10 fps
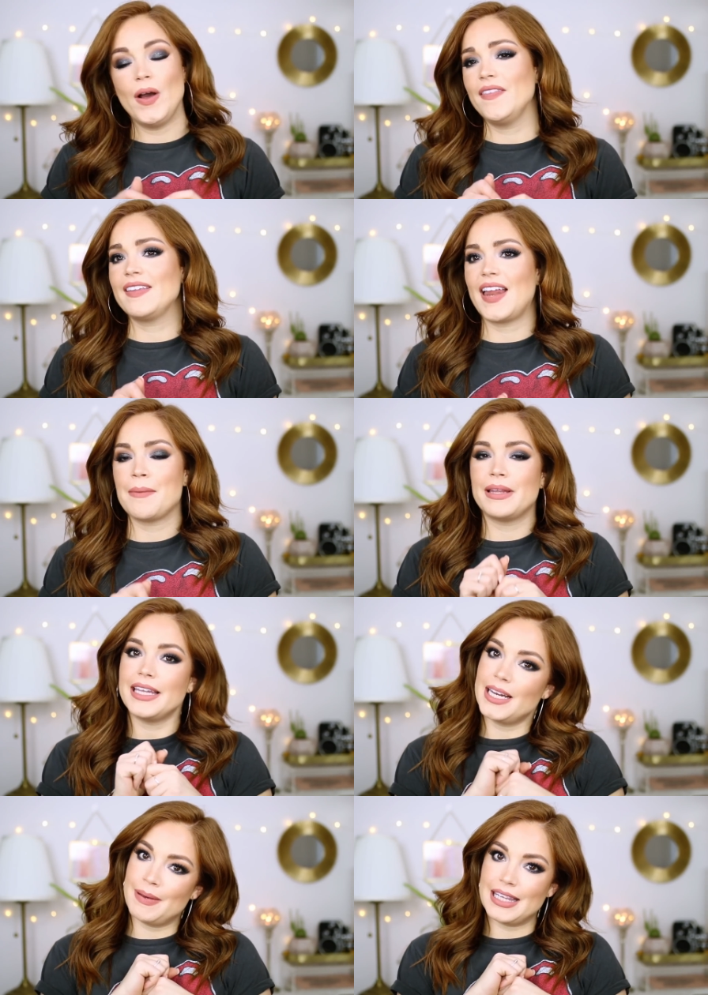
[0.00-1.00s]
One thing that I'm a
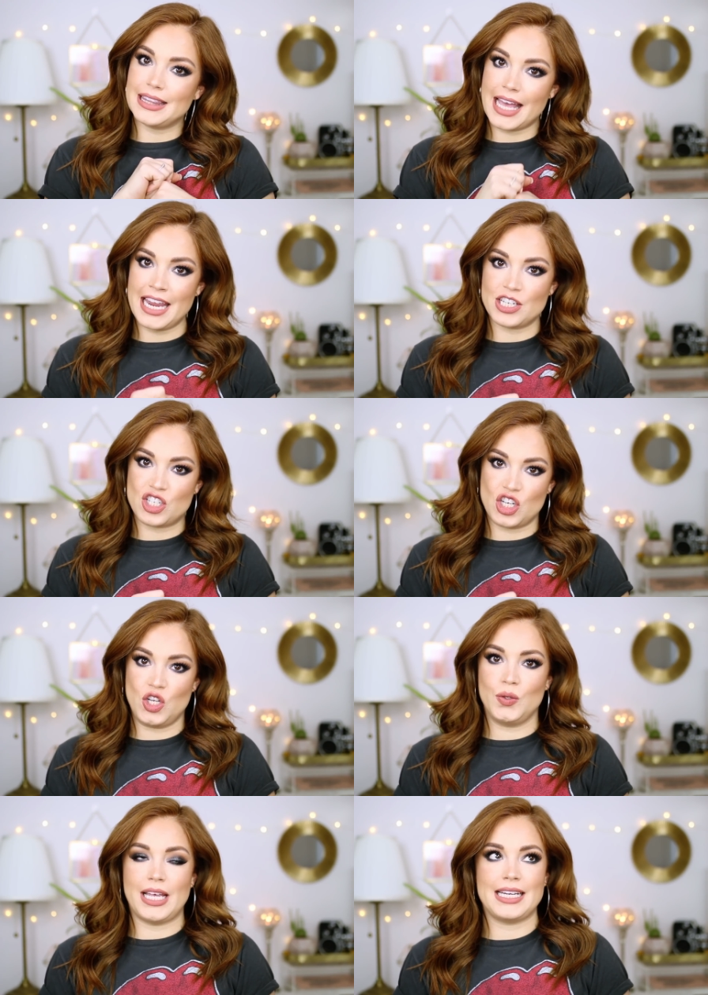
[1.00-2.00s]
little bit late
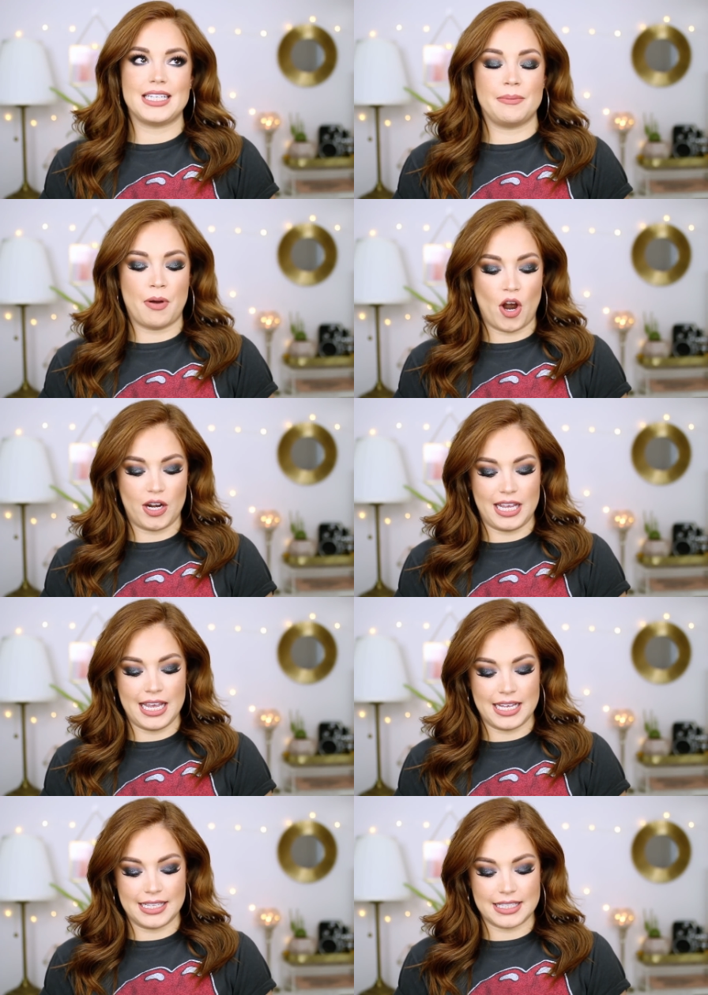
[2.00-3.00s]
to, late to the party,
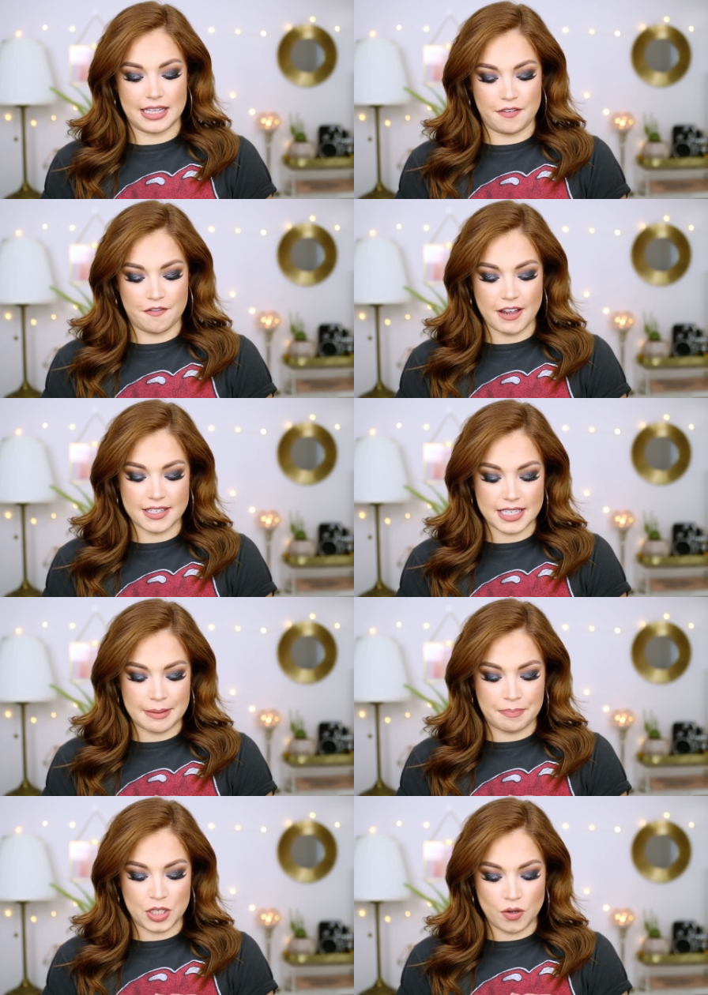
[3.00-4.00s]
is the
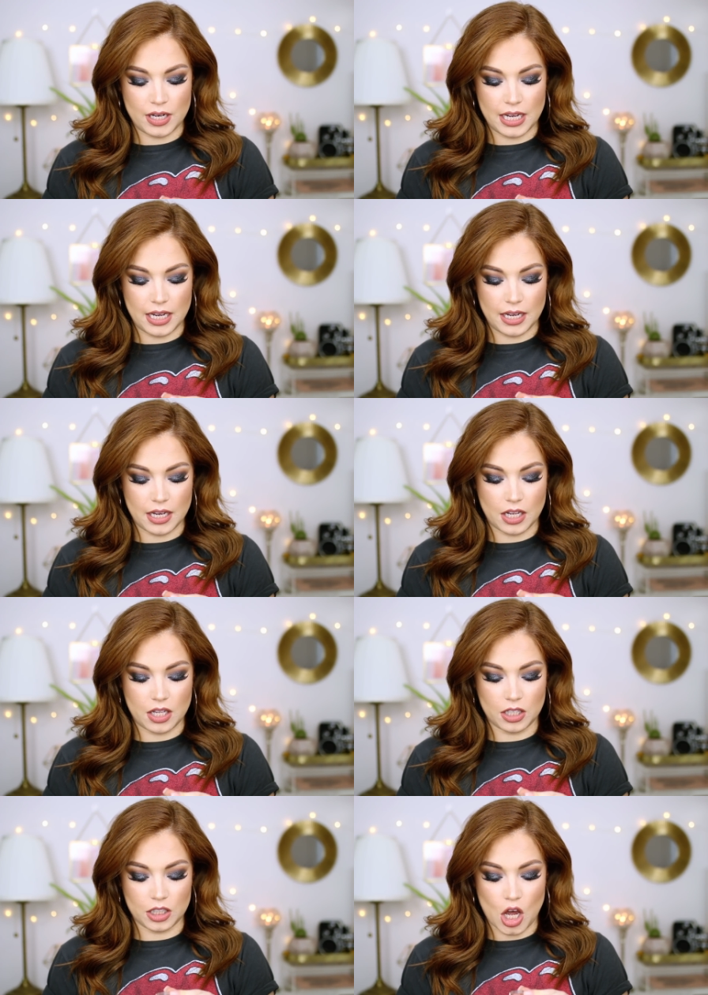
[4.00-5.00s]
Fenty Beauty
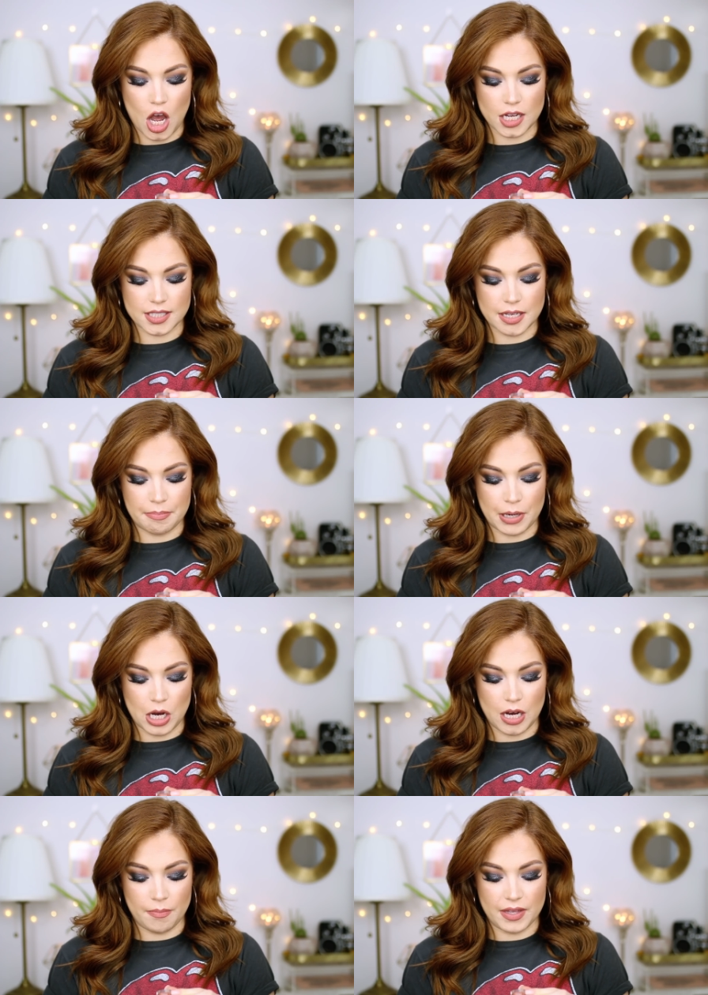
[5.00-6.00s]
Gloss
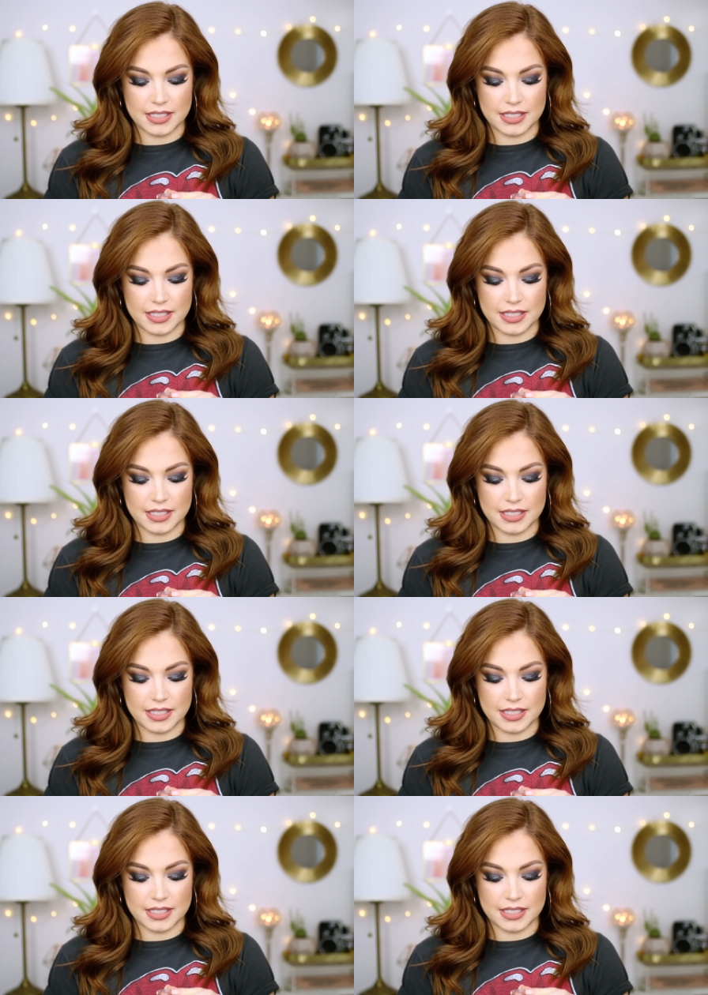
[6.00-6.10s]
Bomb.